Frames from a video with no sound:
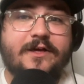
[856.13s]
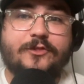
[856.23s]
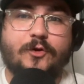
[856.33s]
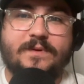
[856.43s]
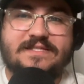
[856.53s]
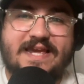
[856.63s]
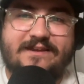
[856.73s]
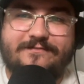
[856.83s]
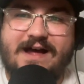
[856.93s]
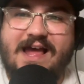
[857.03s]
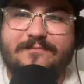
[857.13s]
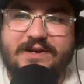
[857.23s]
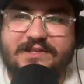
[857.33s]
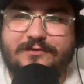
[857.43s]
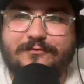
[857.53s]
They're open 10 to 5
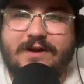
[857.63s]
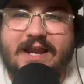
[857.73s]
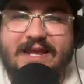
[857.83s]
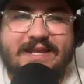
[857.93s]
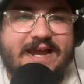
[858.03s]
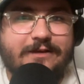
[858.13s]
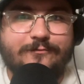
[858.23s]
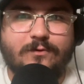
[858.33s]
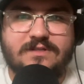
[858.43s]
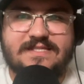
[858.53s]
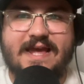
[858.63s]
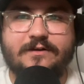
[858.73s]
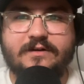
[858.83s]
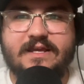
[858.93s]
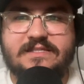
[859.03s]
Monday through Friday and 9 to 4 on
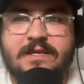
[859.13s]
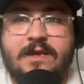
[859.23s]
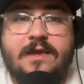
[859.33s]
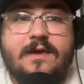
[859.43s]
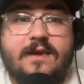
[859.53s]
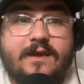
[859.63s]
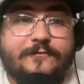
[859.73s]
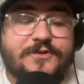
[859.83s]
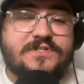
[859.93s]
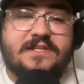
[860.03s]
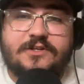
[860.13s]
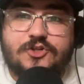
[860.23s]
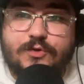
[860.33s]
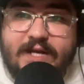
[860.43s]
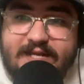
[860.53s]
Saturdays. If you're interested in
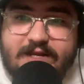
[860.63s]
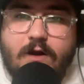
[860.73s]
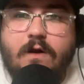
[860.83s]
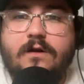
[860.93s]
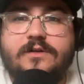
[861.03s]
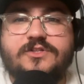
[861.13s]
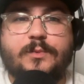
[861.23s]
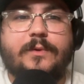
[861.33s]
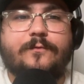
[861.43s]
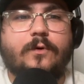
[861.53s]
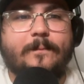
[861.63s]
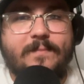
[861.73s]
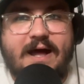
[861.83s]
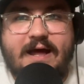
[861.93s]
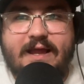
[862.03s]
trading cards,
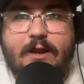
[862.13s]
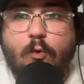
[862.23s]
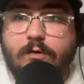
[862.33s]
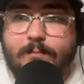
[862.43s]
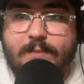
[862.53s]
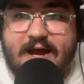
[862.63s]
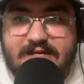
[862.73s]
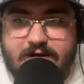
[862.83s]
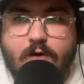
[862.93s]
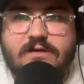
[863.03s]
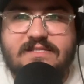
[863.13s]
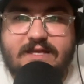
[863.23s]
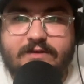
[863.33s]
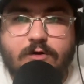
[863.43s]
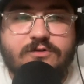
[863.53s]
314 buying cards,
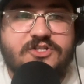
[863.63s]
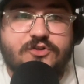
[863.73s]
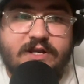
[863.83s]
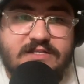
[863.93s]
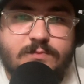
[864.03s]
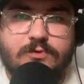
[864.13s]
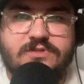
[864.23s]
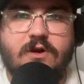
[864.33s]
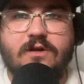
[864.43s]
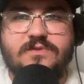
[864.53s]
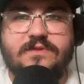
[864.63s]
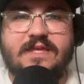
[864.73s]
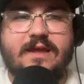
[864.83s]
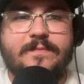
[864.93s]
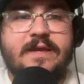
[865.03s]
selling cards, trading sports cards with
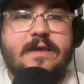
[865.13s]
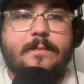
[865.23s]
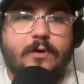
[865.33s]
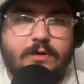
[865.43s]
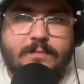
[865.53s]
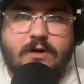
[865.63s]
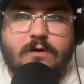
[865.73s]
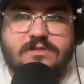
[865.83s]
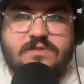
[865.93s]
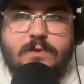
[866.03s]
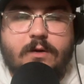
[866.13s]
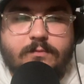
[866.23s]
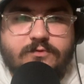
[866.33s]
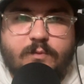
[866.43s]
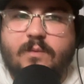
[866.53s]
them, Pokemon cards as
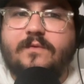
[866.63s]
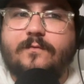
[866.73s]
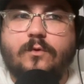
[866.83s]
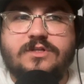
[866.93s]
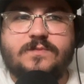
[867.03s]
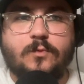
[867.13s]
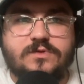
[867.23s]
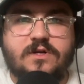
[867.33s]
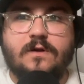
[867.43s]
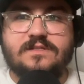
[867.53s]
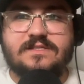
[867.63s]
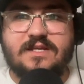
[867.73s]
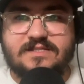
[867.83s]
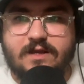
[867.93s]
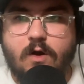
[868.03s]
well, 314 Sports Cards
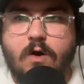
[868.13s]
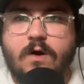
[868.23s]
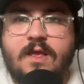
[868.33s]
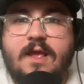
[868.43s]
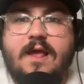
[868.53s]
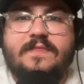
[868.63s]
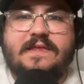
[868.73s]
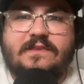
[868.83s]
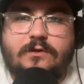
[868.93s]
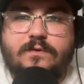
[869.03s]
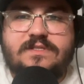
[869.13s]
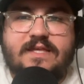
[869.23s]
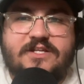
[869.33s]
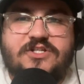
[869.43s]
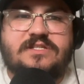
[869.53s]
does it all. They have the newest
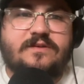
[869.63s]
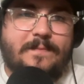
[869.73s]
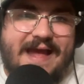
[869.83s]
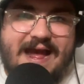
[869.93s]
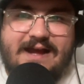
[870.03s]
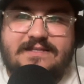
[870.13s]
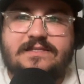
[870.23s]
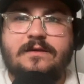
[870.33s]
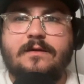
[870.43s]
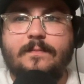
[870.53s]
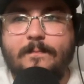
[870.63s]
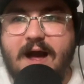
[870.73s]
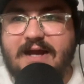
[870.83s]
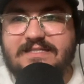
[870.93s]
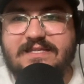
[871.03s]
selections of packs,
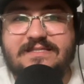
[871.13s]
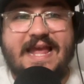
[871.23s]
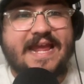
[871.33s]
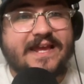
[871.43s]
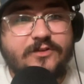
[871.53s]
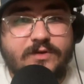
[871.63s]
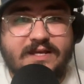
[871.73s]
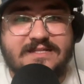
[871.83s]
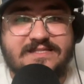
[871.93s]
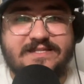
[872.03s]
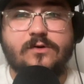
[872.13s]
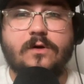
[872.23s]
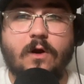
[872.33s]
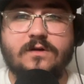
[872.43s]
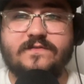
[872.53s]
boxes, and you can get single
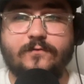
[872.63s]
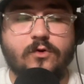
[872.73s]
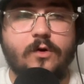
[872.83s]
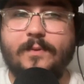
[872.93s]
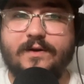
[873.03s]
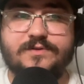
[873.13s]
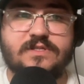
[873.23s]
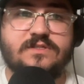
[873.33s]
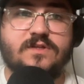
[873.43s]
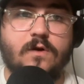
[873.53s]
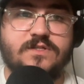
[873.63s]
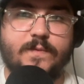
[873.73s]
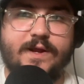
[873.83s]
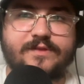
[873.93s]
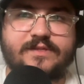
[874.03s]
cards of local players and stars
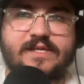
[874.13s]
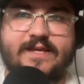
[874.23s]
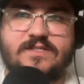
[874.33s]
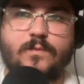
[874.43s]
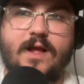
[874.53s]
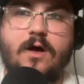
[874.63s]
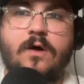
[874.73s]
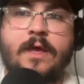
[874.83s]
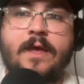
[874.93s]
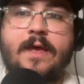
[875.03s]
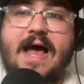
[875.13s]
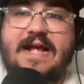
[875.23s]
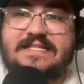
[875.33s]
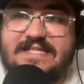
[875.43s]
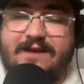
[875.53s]
around the league as well.
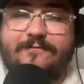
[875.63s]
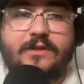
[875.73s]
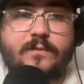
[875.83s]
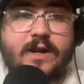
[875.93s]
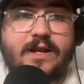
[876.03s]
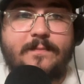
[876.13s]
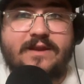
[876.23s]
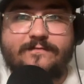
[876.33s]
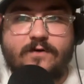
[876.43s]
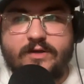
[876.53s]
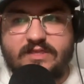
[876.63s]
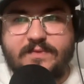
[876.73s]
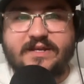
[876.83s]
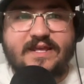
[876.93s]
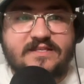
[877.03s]
I definitely recommend following them
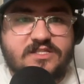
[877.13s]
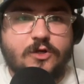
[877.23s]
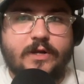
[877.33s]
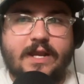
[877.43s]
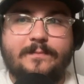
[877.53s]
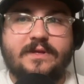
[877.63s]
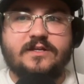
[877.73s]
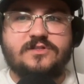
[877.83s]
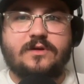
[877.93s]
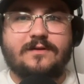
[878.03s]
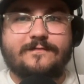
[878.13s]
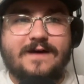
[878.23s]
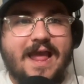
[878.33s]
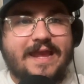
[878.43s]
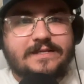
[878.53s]
on Instagram because you can
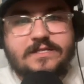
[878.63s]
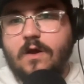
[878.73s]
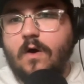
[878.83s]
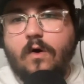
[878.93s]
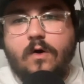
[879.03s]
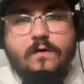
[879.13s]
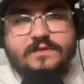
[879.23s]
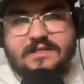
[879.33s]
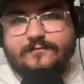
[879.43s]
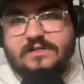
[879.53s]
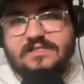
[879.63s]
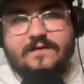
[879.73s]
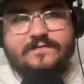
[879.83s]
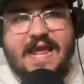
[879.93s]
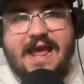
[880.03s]
find all the different
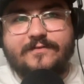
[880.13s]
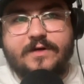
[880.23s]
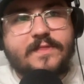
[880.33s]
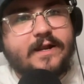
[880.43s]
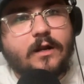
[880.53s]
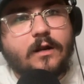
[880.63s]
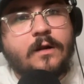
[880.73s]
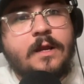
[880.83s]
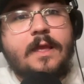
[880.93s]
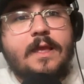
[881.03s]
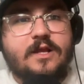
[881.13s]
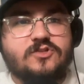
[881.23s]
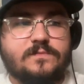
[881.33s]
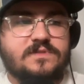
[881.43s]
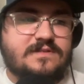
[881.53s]
stuff they have on there in
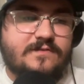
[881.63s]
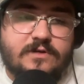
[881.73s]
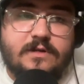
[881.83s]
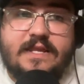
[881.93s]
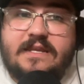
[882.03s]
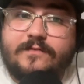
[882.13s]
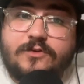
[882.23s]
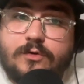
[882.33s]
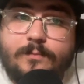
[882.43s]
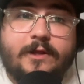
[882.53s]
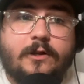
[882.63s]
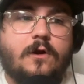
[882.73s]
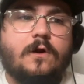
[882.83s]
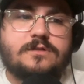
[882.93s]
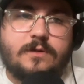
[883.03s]
terms of different individual player
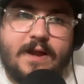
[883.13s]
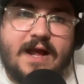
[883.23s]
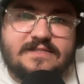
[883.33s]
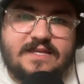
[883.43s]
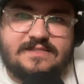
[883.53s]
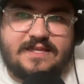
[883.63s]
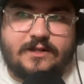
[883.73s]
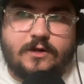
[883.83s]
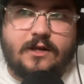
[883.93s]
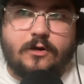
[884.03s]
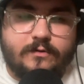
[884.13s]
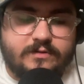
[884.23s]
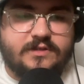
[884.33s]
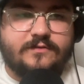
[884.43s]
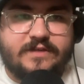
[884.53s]
cards or box sets that they're
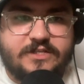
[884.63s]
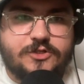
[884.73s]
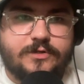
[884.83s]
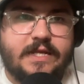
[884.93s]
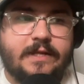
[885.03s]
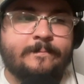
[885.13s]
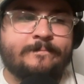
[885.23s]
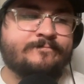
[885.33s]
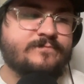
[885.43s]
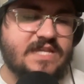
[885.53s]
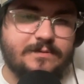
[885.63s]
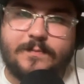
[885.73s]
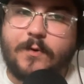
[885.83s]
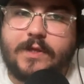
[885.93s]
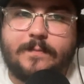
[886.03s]
currently featuring. Same with
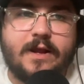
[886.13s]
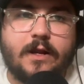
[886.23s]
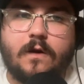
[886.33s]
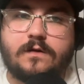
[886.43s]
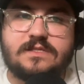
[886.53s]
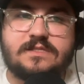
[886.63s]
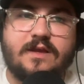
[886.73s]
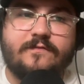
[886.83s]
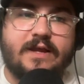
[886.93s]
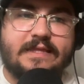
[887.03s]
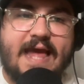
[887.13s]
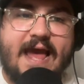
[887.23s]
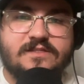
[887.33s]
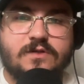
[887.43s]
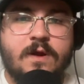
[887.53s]
Pokemon cards and stuff like
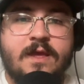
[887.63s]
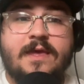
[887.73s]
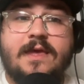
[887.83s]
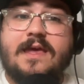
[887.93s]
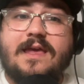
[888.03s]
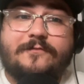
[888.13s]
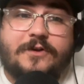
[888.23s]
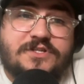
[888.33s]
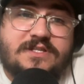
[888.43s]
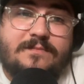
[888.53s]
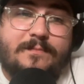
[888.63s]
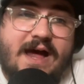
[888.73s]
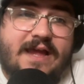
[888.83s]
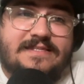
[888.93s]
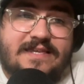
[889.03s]
that. So if you're interested in
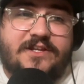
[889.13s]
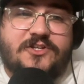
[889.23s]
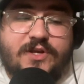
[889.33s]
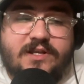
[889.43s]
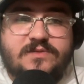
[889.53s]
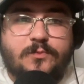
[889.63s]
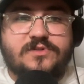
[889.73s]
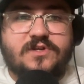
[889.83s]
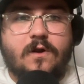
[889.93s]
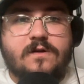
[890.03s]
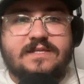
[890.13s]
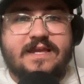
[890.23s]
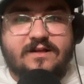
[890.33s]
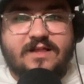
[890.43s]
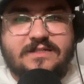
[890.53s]
buying, selling, trading sports cards
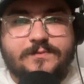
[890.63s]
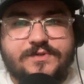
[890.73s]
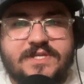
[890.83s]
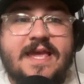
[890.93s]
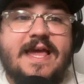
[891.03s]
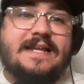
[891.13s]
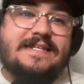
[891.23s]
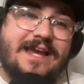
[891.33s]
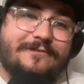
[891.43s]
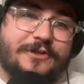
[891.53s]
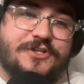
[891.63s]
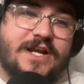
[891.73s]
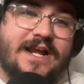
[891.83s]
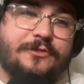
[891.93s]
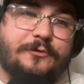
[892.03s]
and collectibles, definitely
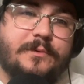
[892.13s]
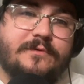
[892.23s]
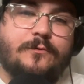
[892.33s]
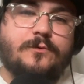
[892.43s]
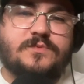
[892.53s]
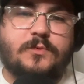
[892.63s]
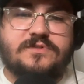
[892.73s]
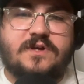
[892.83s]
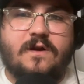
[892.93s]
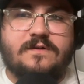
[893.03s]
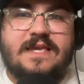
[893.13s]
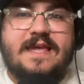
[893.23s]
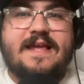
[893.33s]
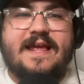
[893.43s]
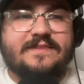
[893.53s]
check out 314 Sports Cards
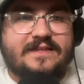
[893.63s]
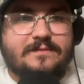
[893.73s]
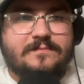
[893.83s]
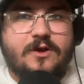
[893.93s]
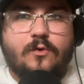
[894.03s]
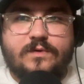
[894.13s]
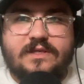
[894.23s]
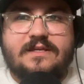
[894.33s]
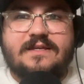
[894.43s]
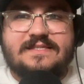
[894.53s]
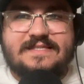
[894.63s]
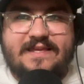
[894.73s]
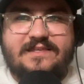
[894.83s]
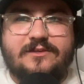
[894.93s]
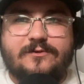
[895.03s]
and let them know we
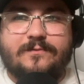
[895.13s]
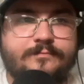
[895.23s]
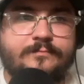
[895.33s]
sent you.